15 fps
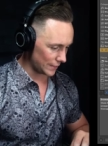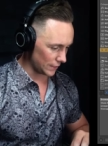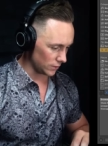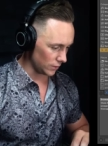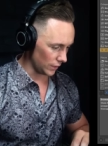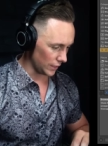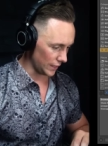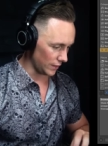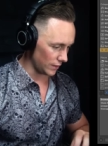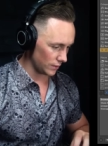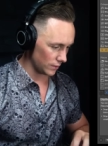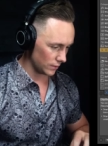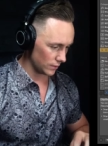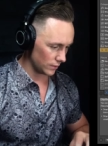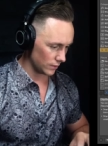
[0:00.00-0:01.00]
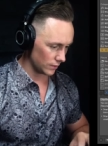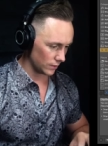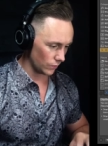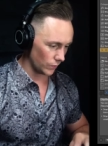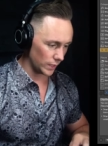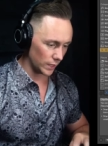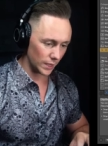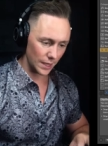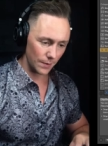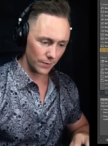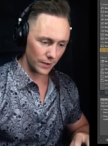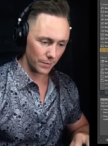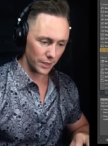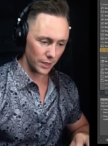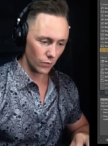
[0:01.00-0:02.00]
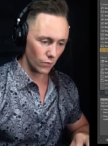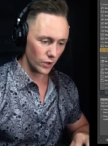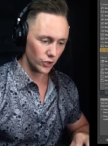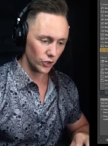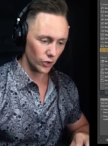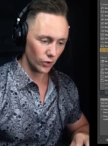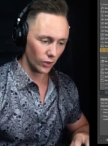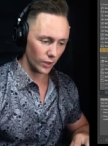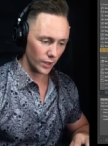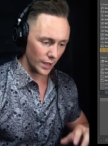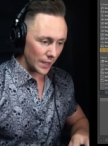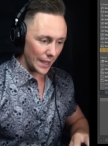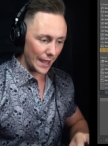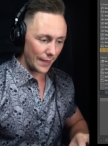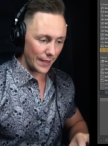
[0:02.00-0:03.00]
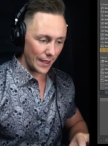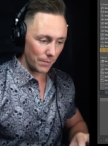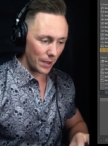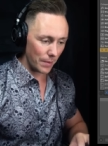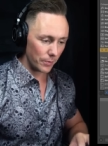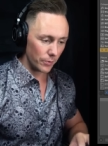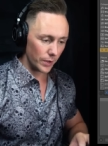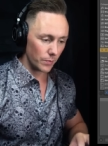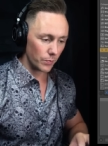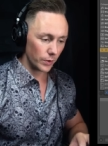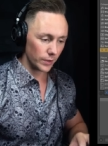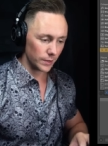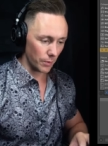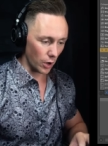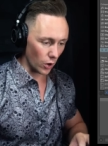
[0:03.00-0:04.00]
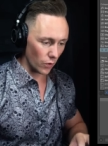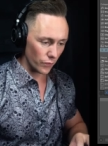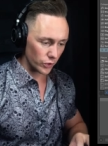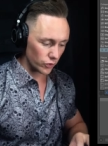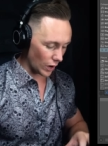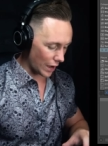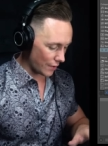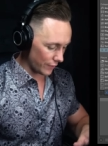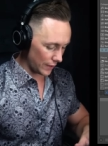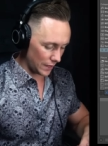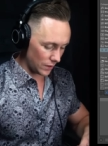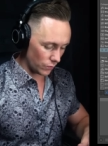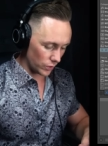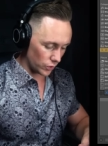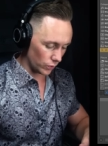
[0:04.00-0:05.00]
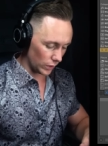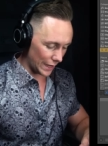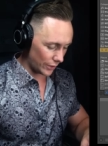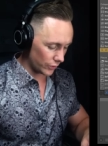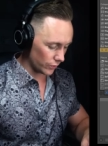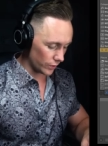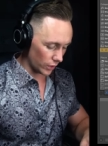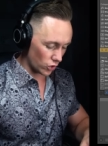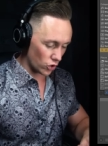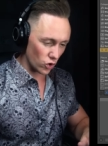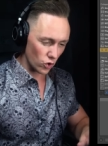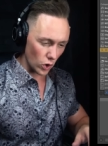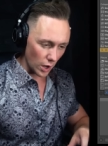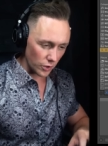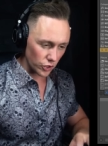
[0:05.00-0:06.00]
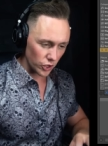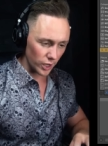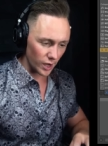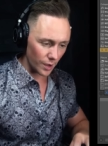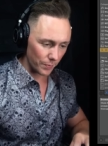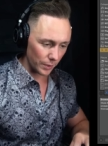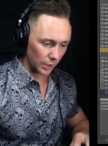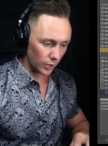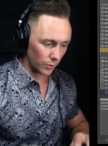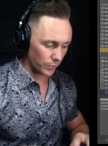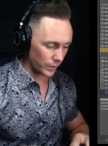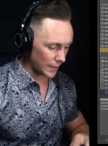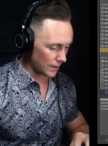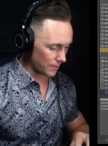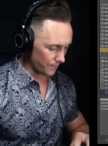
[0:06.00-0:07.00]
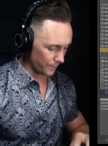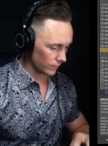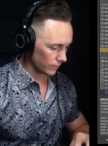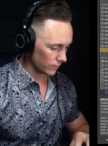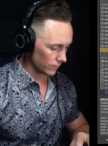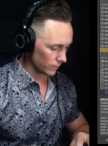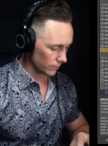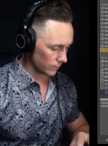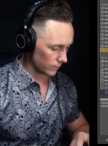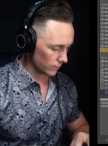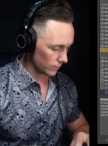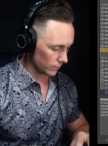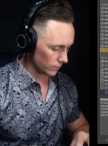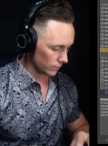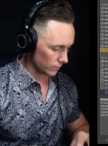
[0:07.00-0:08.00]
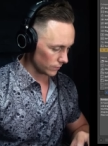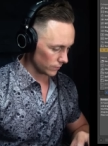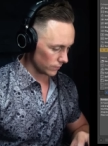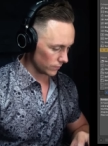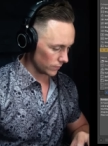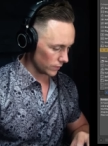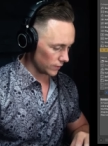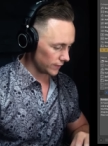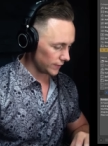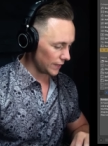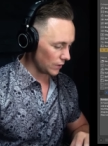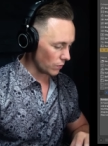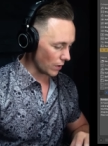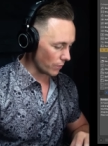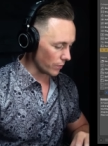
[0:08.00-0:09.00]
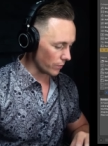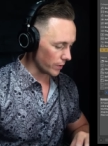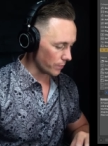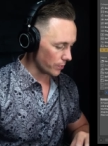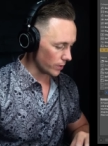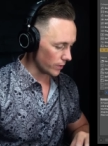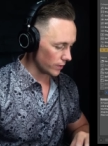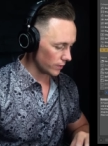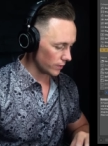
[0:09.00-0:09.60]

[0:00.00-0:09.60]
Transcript: it all in. We can keep some of the original. And then maybe we can put some overdrive in, which will like sort of crunch it up a little bit. See where we want to put it.